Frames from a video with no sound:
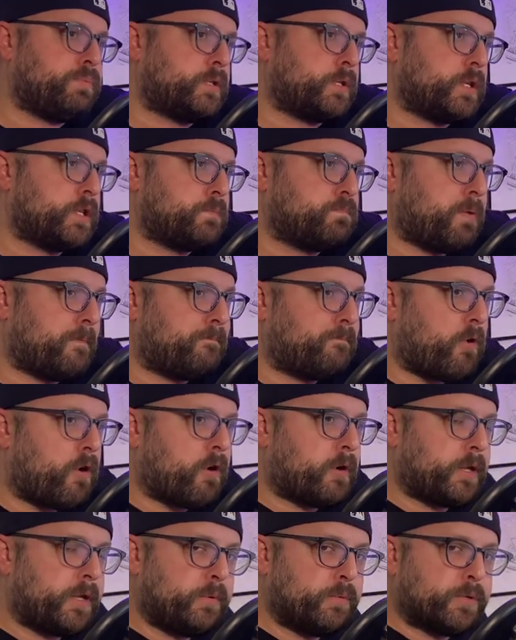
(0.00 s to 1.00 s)
since
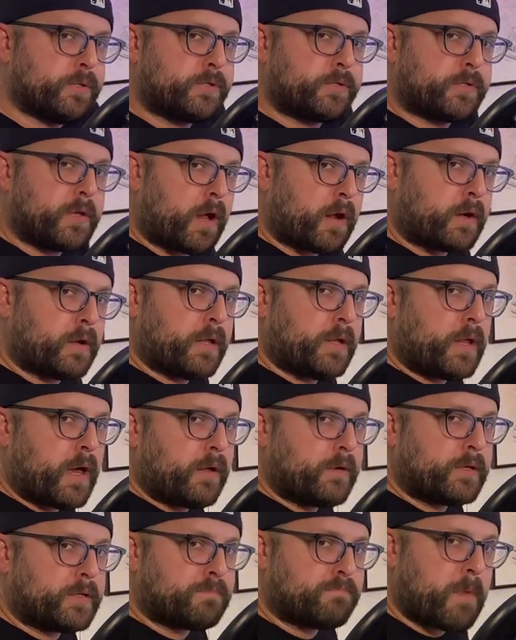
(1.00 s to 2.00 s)
before he was suckling
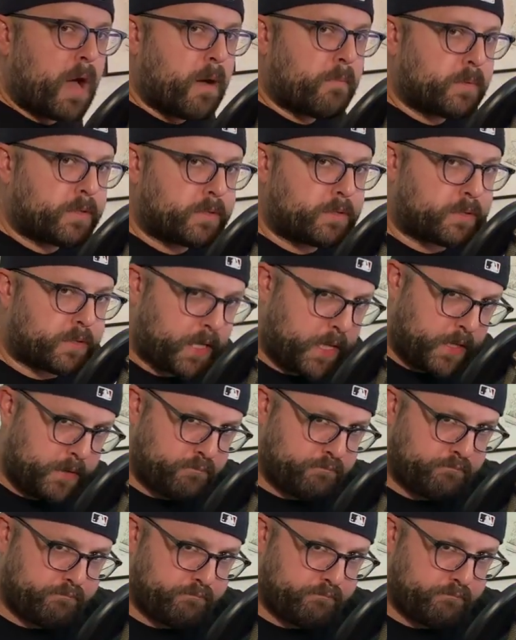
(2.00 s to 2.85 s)
on his mama's teat.